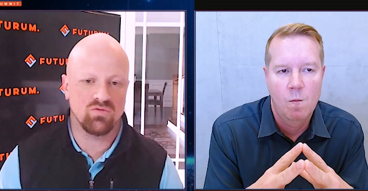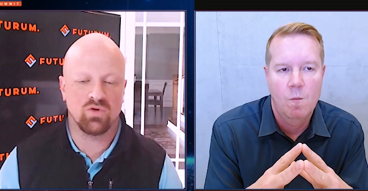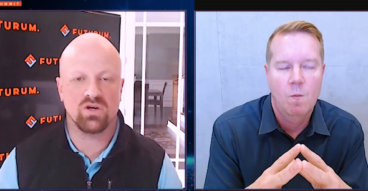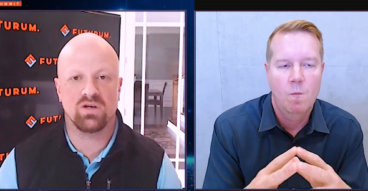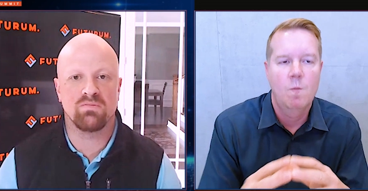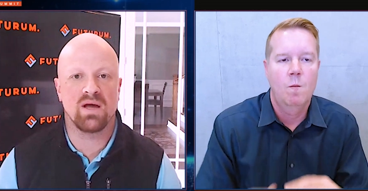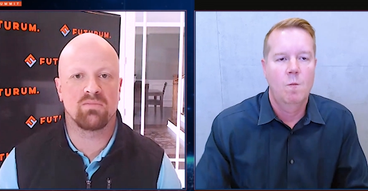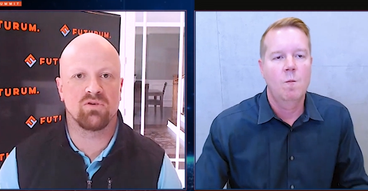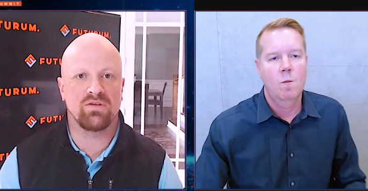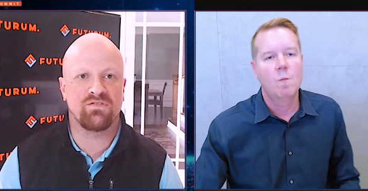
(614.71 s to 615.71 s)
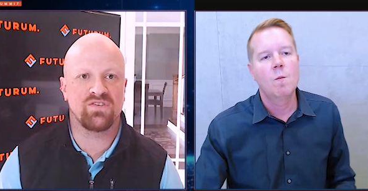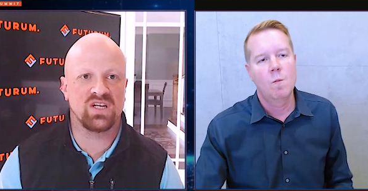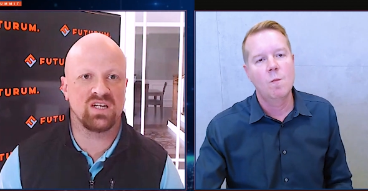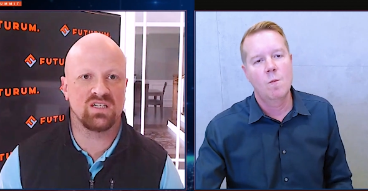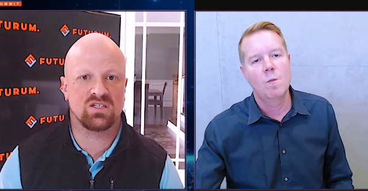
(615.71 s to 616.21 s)
Speaker 1: Where did memory fit
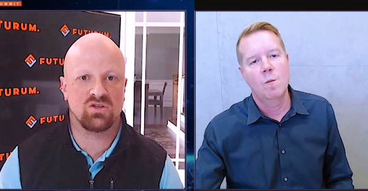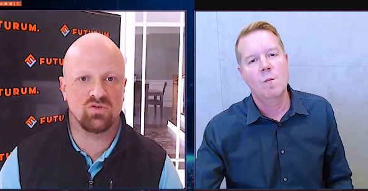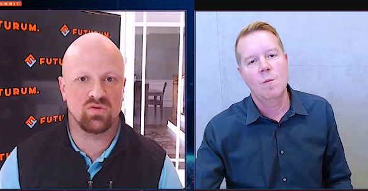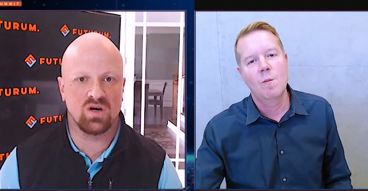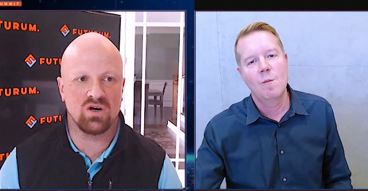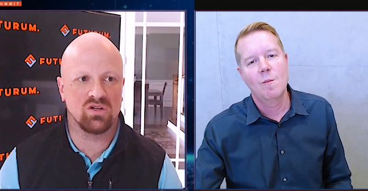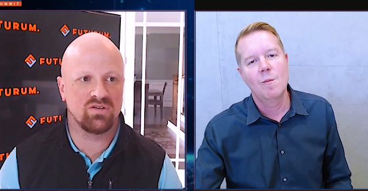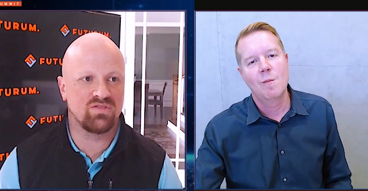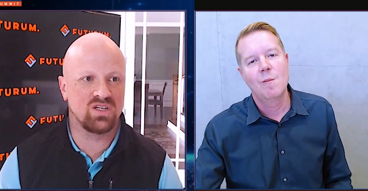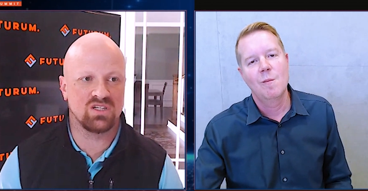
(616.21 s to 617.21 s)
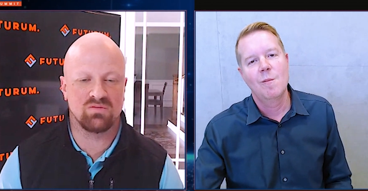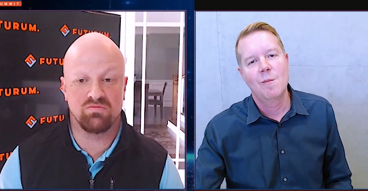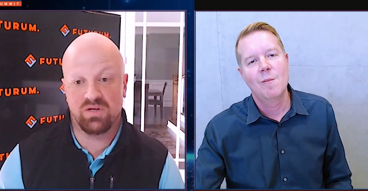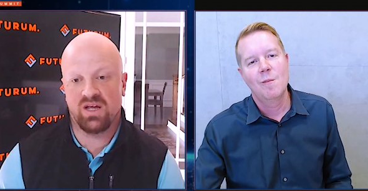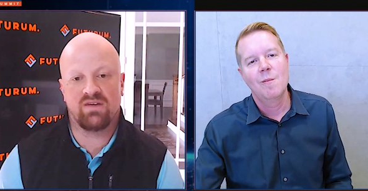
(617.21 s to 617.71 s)
into all of these
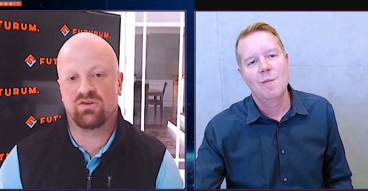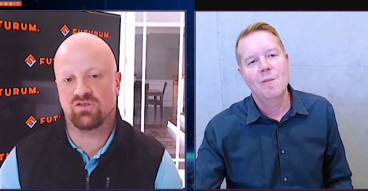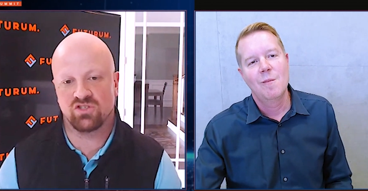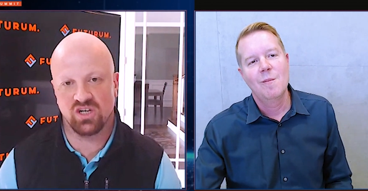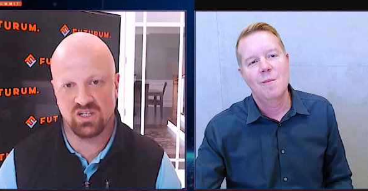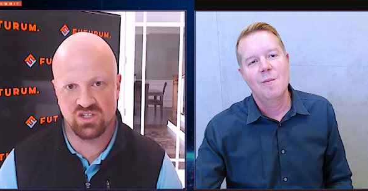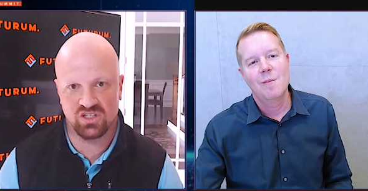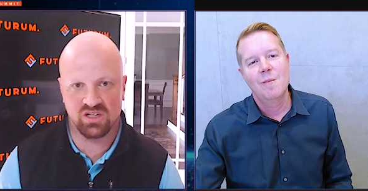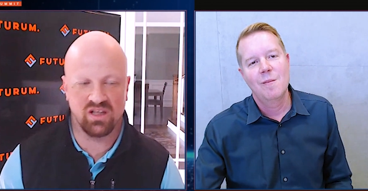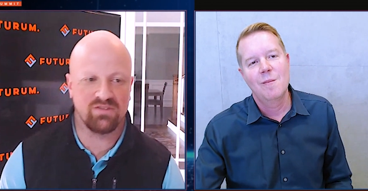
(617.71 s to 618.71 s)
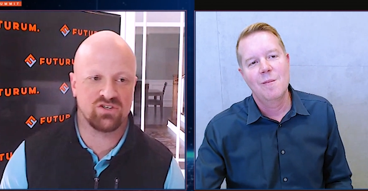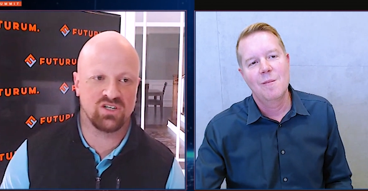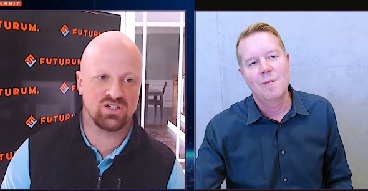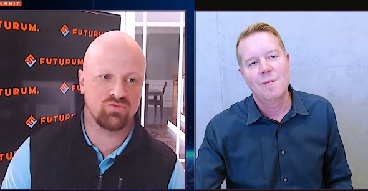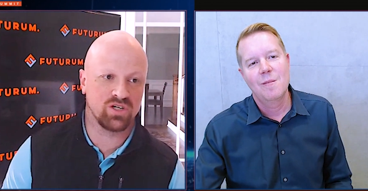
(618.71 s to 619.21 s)
behavioral changes and life
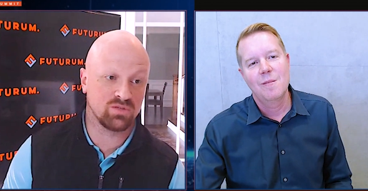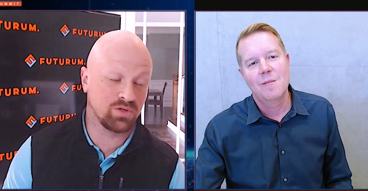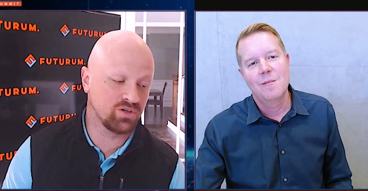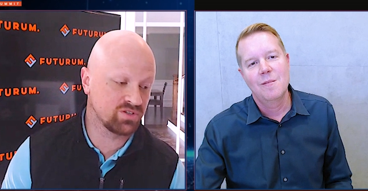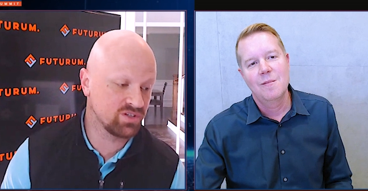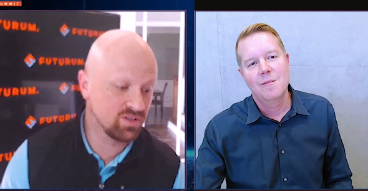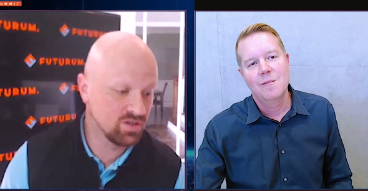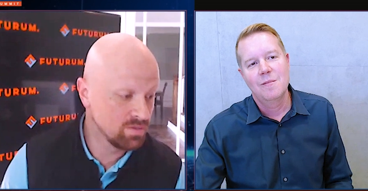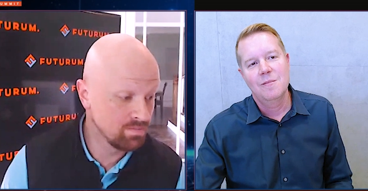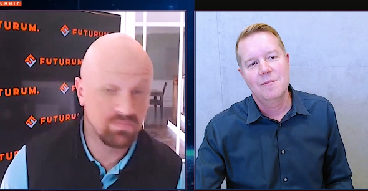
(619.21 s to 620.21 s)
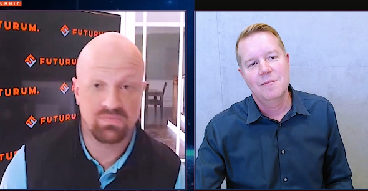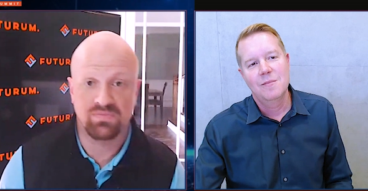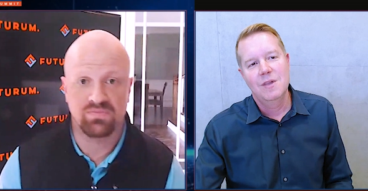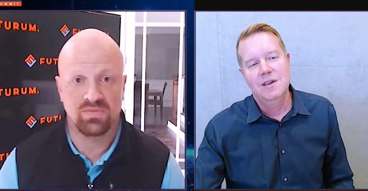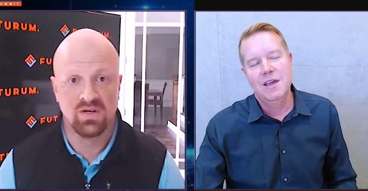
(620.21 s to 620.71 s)
changes we experienced
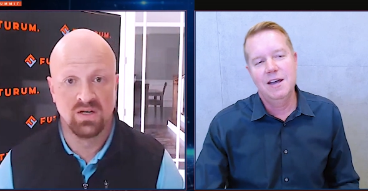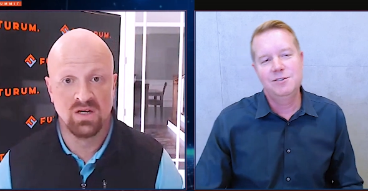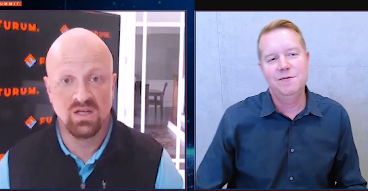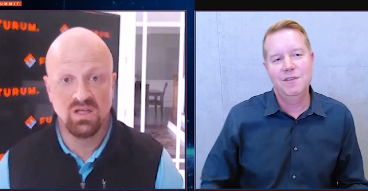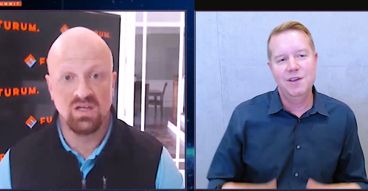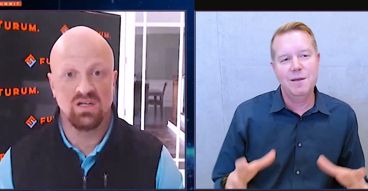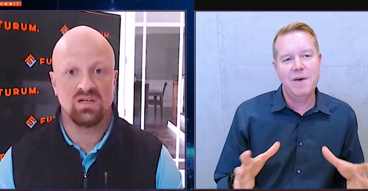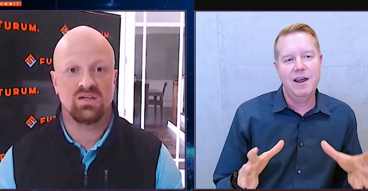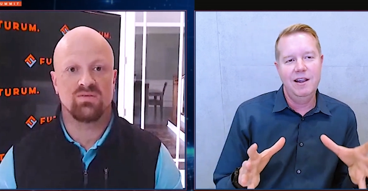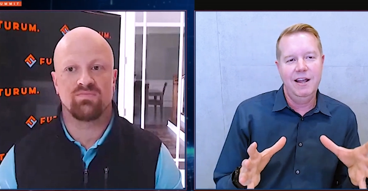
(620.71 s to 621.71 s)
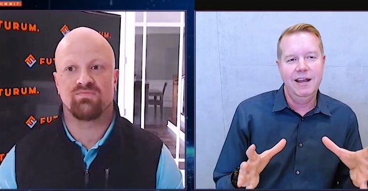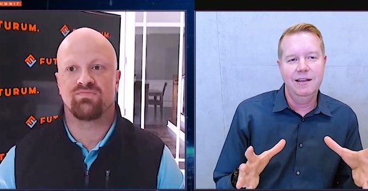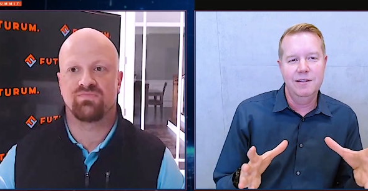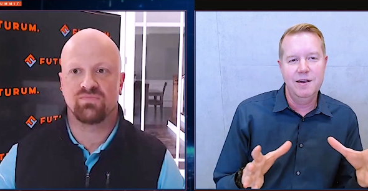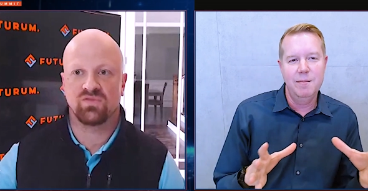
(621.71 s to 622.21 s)
Speaker 2: yeah, so if you think about it,
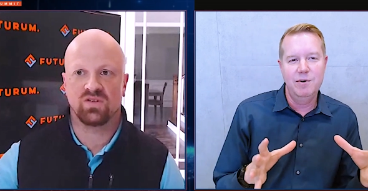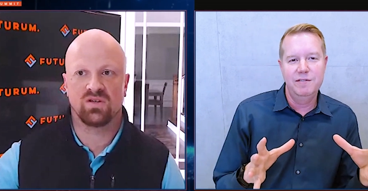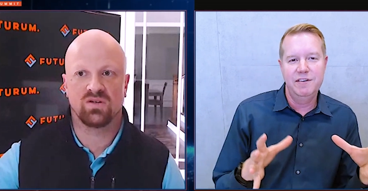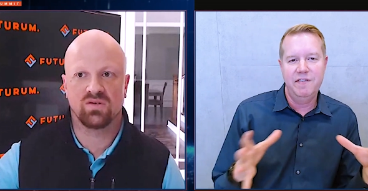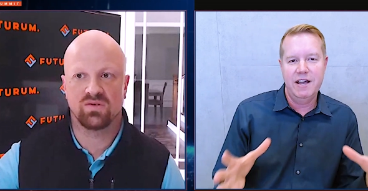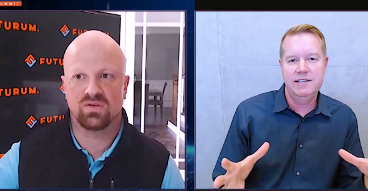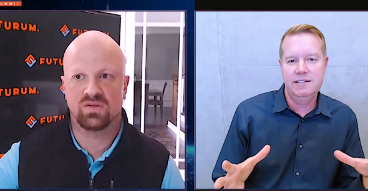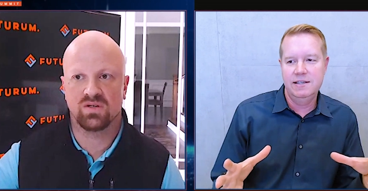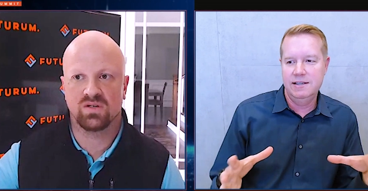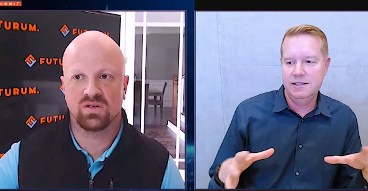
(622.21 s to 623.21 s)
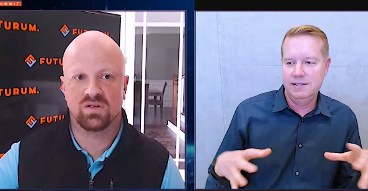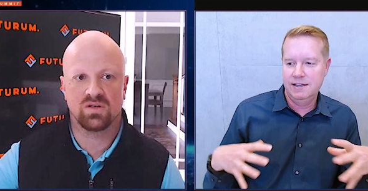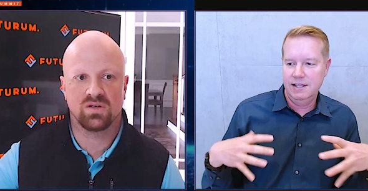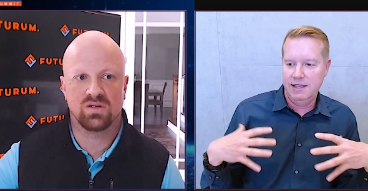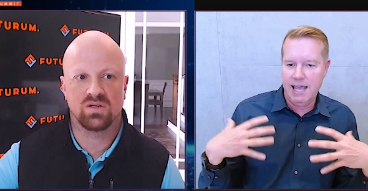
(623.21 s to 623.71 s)
like the number of
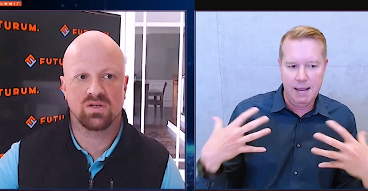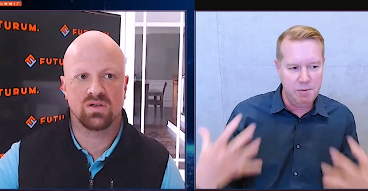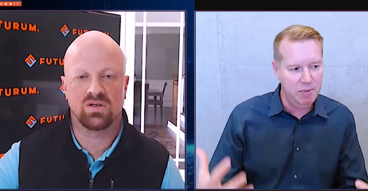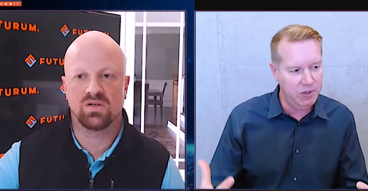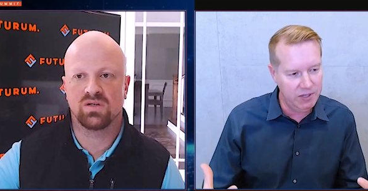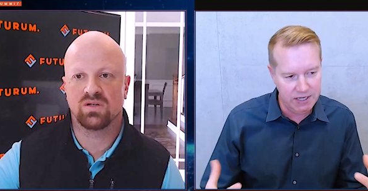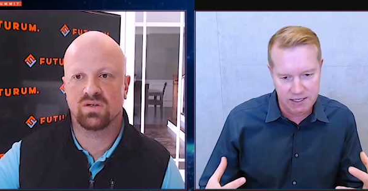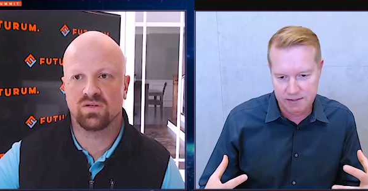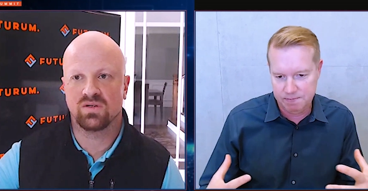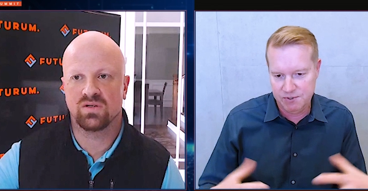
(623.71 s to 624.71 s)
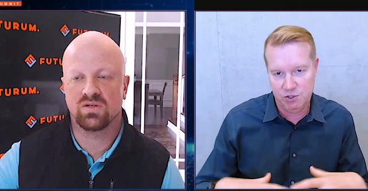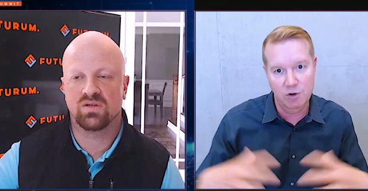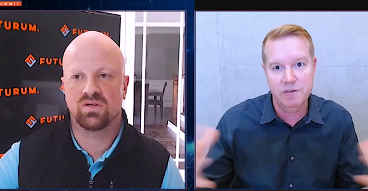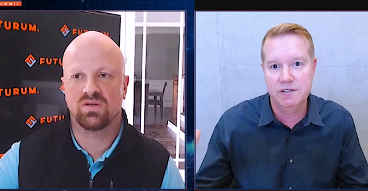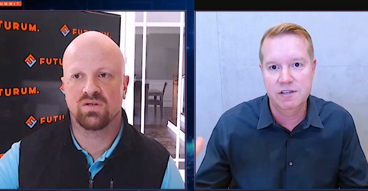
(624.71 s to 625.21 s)
devices, uh, capabilities,
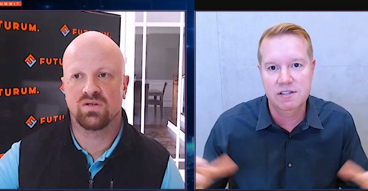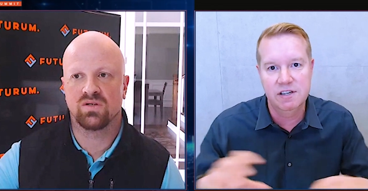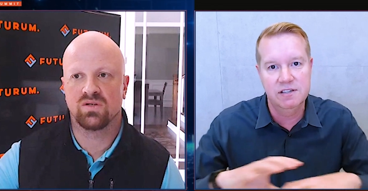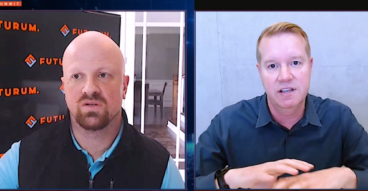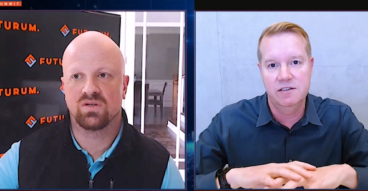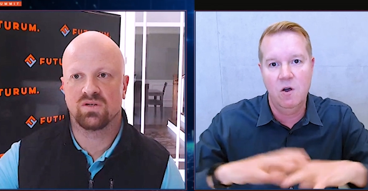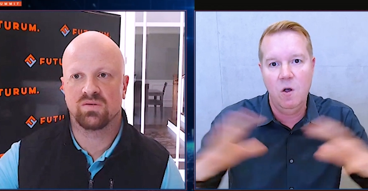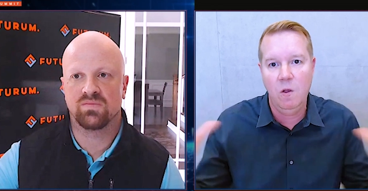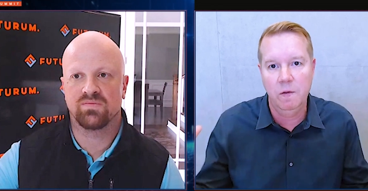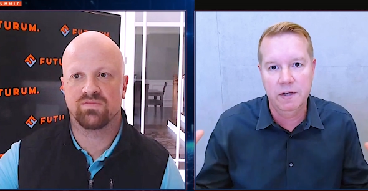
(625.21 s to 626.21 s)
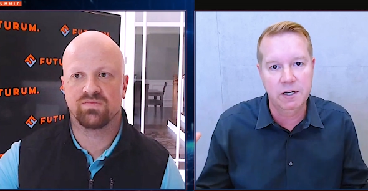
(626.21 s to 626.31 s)
services has, has, all